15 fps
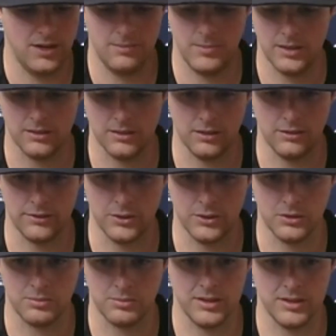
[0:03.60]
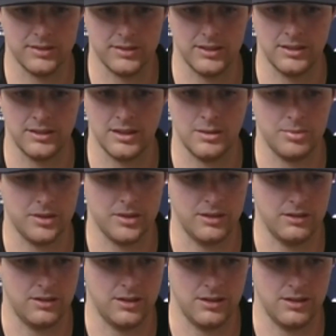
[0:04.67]
My delivery was pretty synced up,
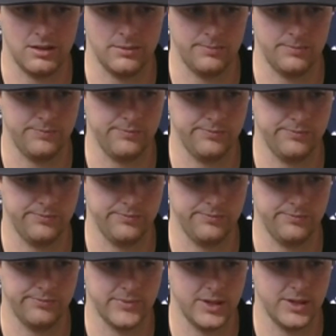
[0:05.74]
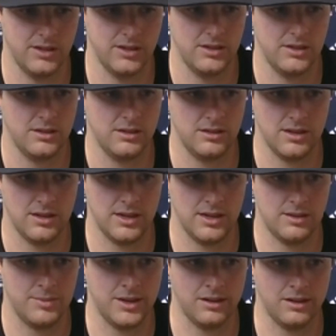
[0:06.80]
and um, I
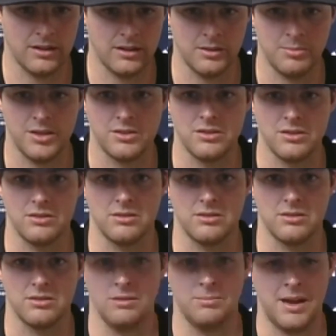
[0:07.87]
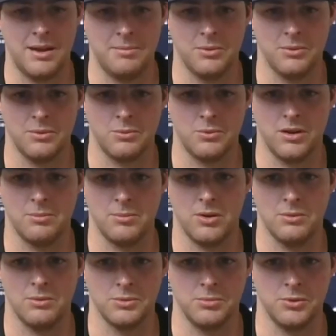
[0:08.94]
made a lot of good pitches. I'm happy with the way the
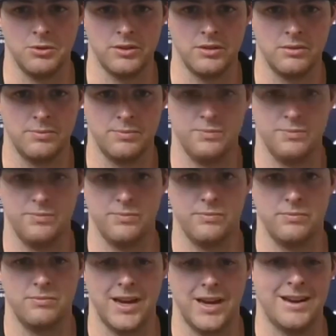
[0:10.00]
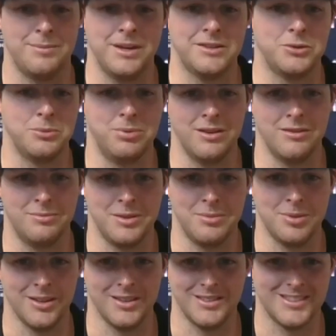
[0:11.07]
ball was moving, and I made two
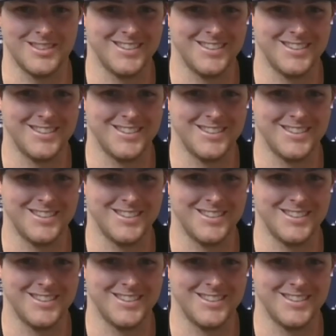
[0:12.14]
PFP plays.